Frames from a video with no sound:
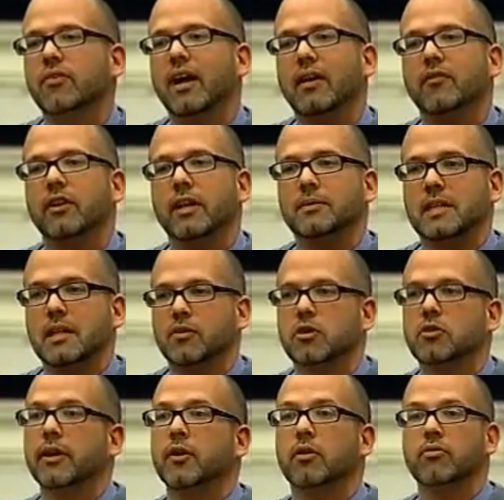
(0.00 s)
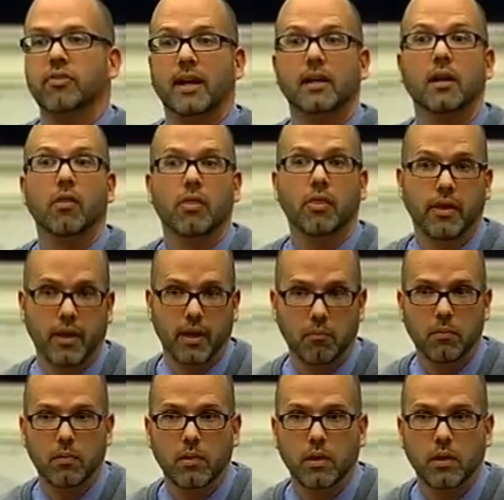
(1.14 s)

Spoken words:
violent video games have a greater effect on them.